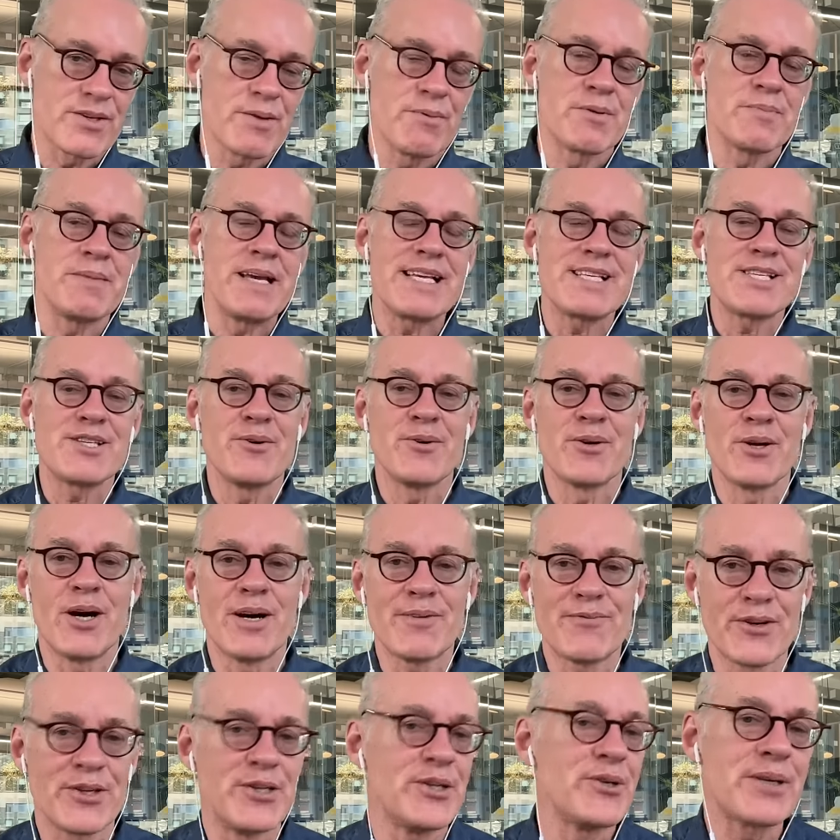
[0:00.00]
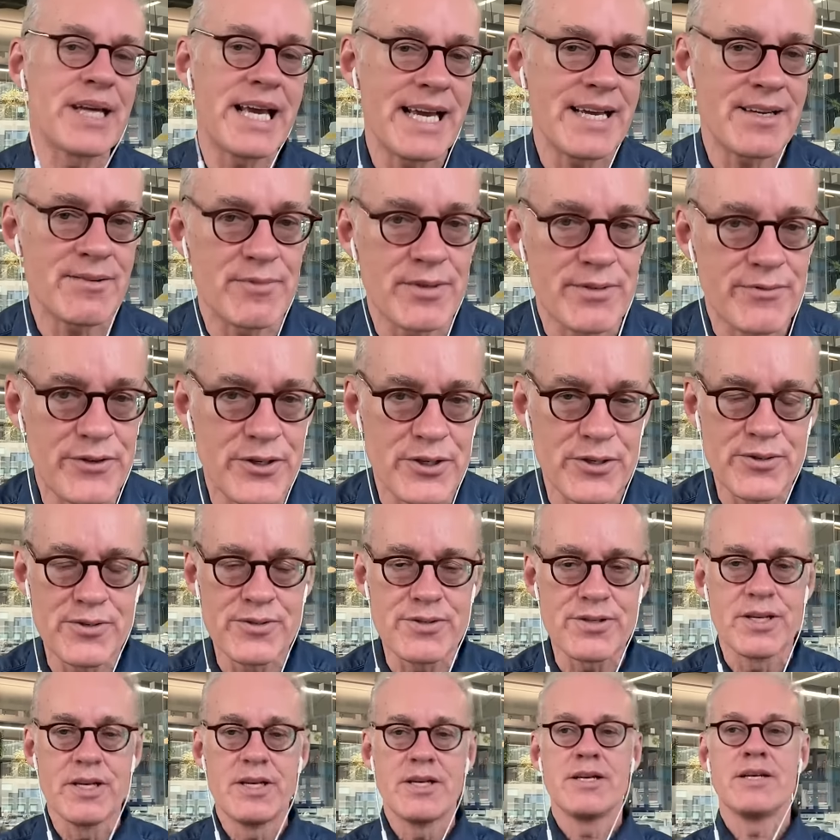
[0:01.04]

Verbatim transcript: someone makes you an offer you can't refuse,